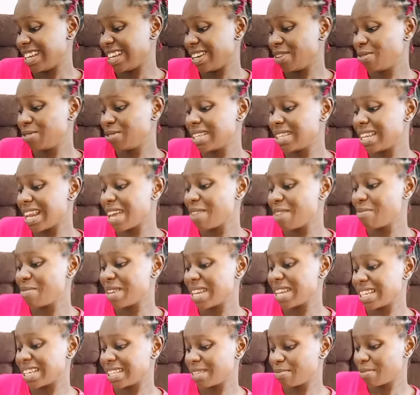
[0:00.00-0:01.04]
No
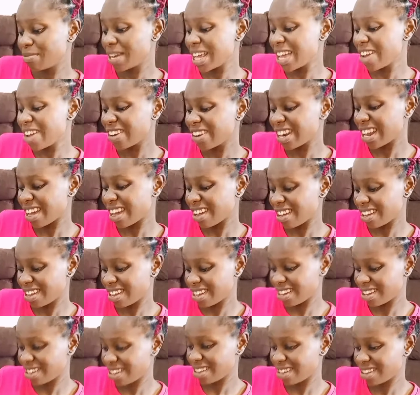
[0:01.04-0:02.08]
sliminess. Mnaiona?
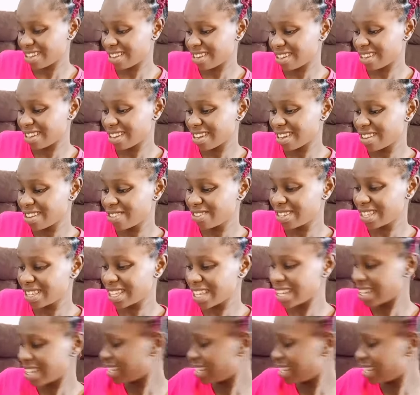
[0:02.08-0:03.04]
Can you see